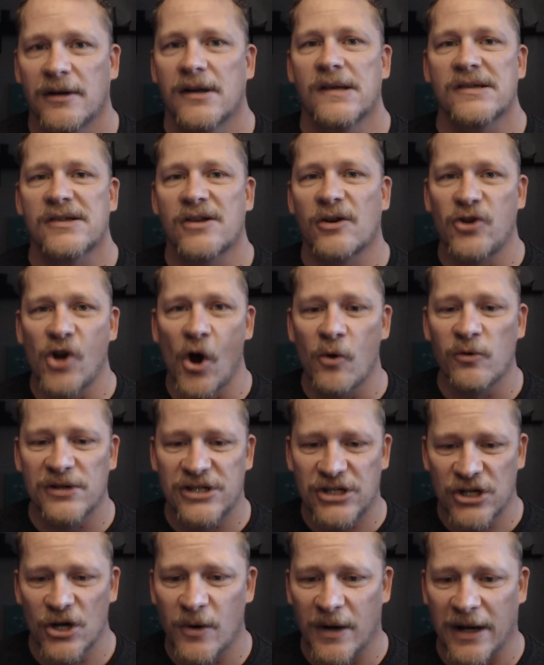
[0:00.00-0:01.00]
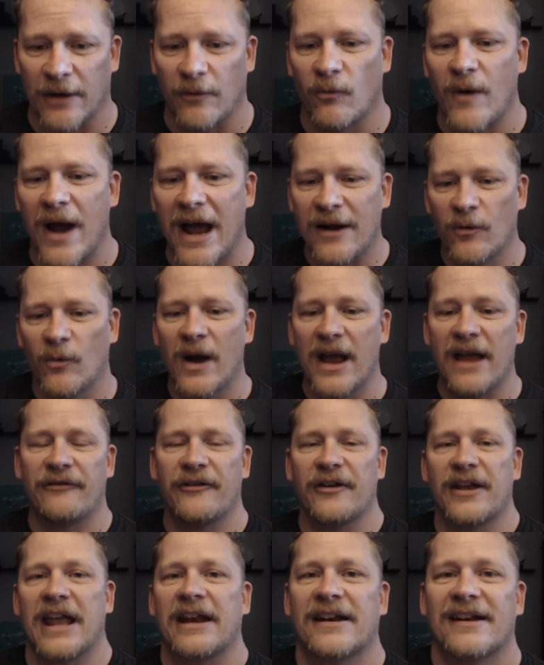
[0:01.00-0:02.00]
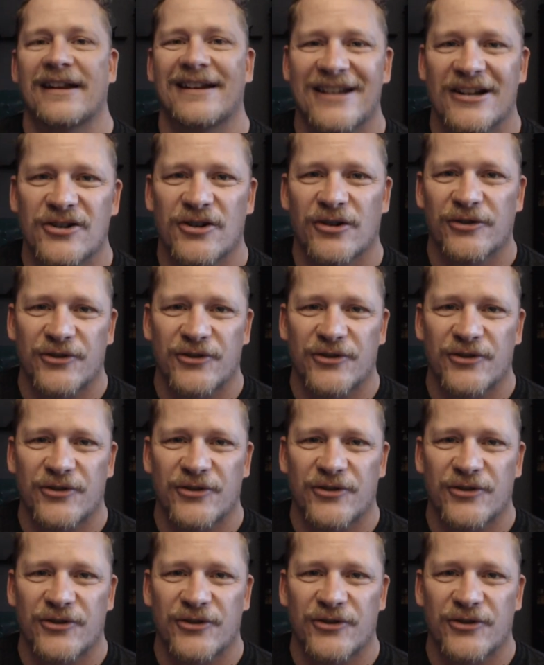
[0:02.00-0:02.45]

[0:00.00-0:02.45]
So don't do it. Right away, if you get into digital